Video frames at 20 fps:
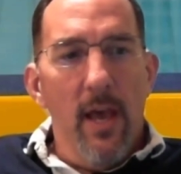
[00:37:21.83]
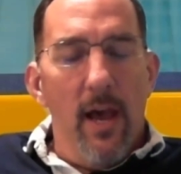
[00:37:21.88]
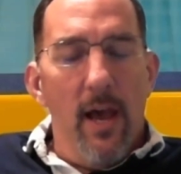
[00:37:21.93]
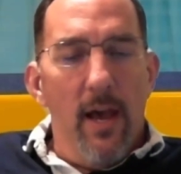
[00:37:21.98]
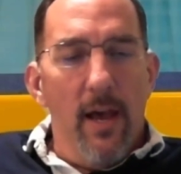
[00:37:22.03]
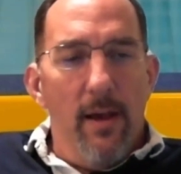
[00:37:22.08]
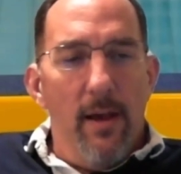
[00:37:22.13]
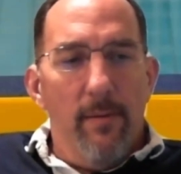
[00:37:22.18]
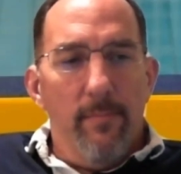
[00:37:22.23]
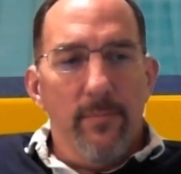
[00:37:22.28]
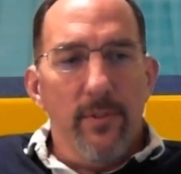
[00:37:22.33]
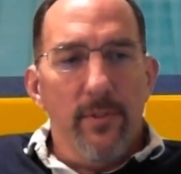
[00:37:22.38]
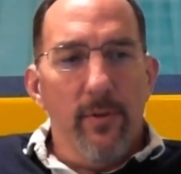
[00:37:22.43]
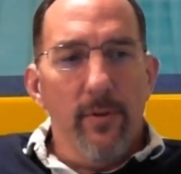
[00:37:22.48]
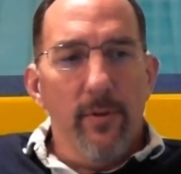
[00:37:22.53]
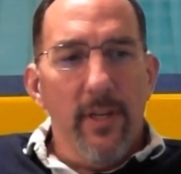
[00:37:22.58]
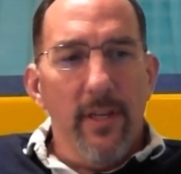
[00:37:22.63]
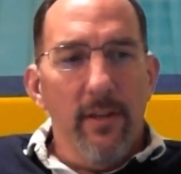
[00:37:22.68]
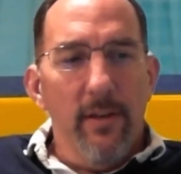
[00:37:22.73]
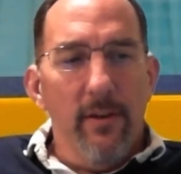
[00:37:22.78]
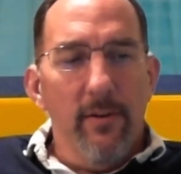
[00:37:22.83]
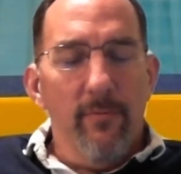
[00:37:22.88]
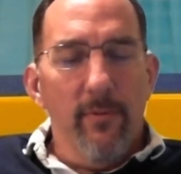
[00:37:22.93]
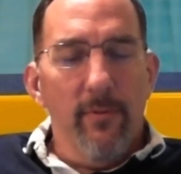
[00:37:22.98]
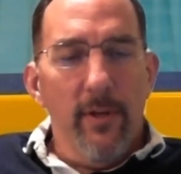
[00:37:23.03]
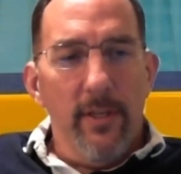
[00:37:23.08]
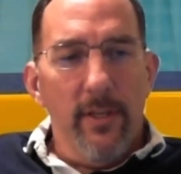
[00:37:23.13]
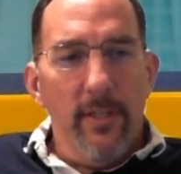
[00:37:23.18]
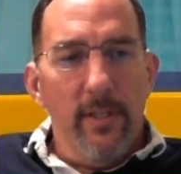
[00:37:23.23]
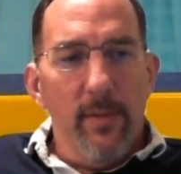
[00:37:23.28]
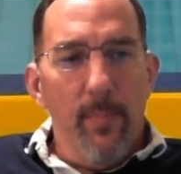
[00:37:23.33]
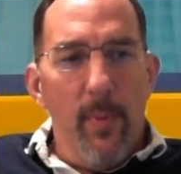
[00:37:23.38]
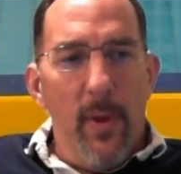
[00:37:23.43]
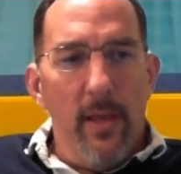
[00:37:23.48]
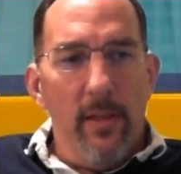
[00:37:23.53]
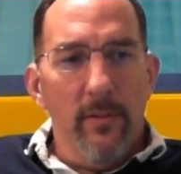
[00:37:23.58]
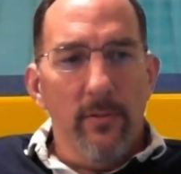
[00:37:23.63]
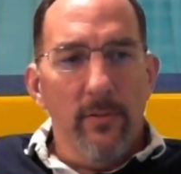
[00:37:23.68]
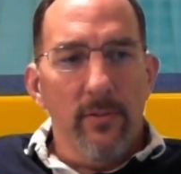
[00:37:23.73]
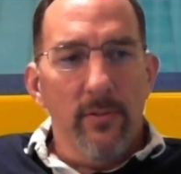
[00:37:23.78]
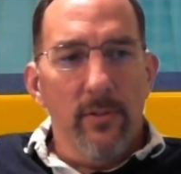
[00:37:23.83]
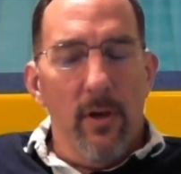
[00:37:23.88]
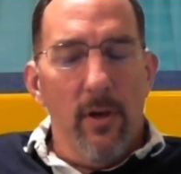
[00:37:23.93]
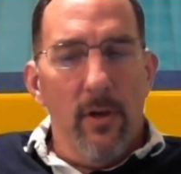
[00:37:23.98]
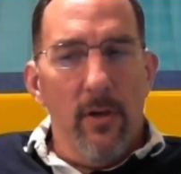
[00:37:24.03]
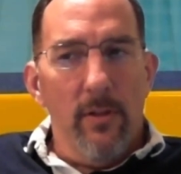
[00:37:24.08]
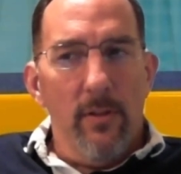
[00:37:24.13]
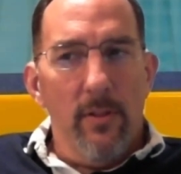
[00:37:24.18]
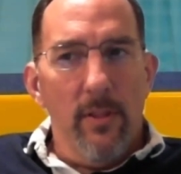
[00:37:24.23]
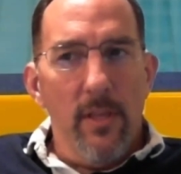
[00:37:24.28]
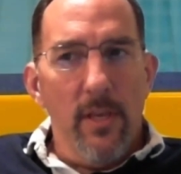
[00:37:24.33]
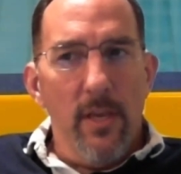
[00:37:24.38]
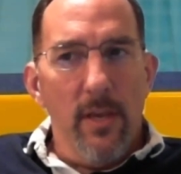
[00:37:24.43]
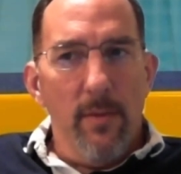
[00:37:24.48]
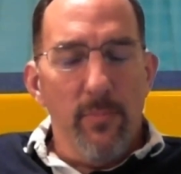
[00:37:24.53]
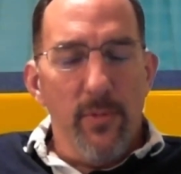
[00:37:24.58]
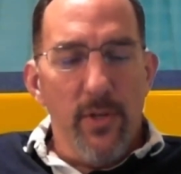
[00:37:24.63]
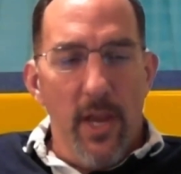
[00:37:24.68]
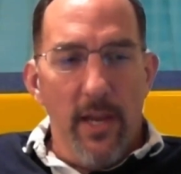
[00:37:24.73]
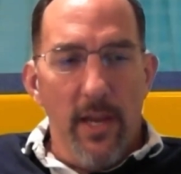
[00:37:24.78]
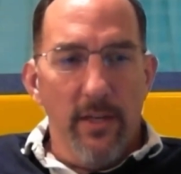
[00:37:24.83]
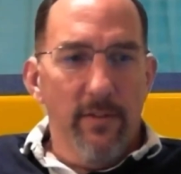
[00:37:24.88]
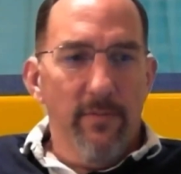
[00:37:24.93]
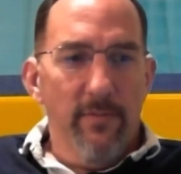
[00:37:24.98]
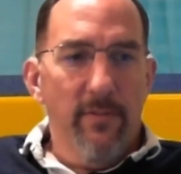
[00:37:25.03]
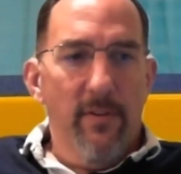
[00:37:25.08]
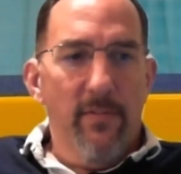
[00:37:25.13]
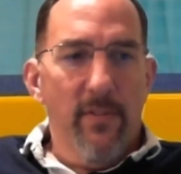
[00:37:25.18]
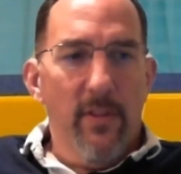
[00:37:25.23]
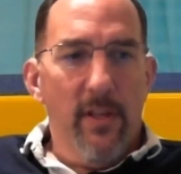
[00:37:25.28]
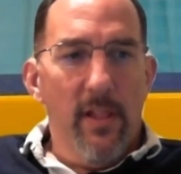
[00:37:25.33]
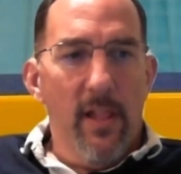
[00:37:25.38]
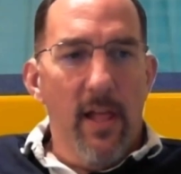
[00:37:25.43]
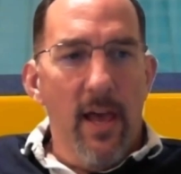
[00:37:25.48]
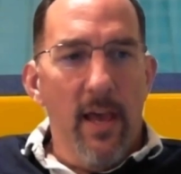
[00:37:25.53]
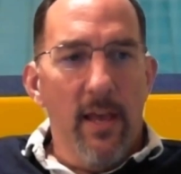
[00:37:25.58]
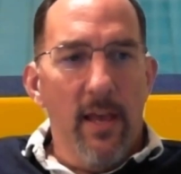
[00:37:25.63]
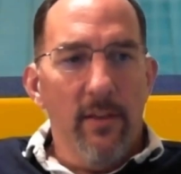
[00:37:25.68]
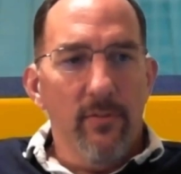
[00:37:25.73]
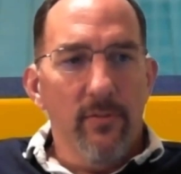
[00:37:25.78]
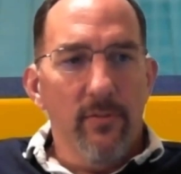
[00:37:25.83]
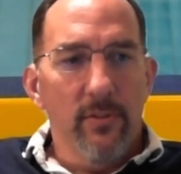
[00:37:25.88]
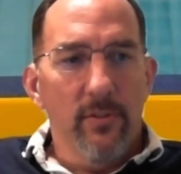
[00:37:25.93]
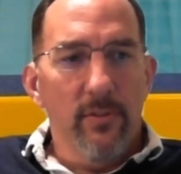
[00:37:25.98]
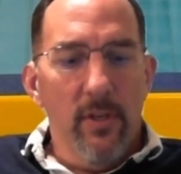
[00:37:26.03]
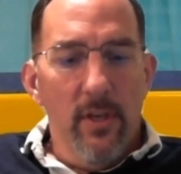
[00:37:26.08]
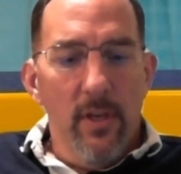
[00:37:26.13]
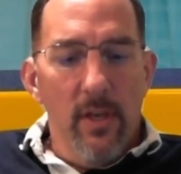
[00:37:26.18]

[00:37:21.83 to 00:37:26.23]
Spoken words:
So it really depends on the objective of the class.